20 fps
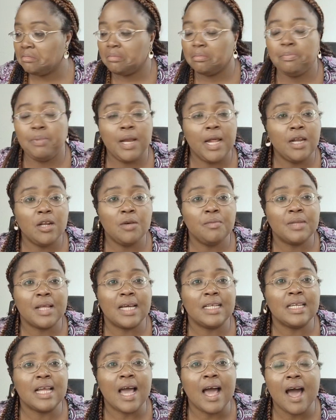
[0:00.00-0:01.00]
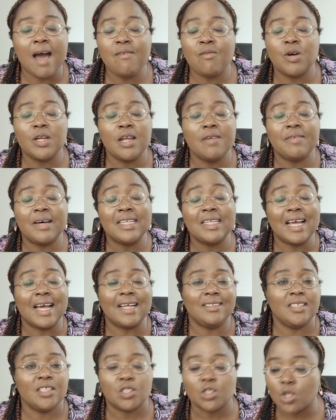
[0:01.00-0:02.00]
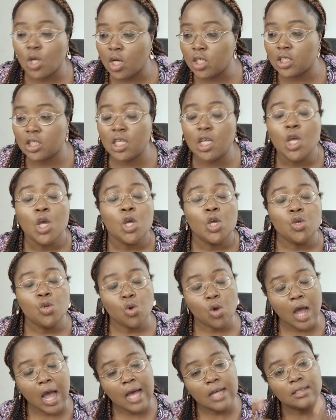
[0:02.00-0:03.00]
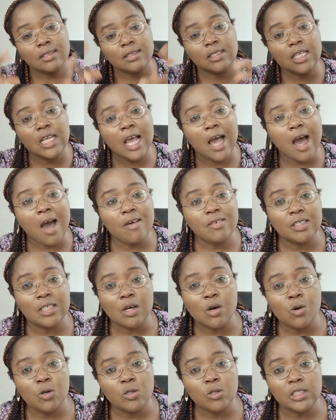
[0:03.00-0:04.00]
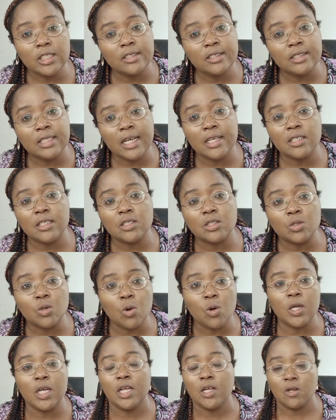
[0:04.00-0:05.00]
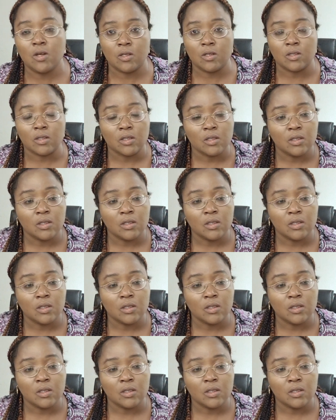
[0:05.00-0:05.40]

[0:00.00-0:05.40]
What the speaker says: plenum that they have, whatever they are discussing, you can see how the whole day is going on.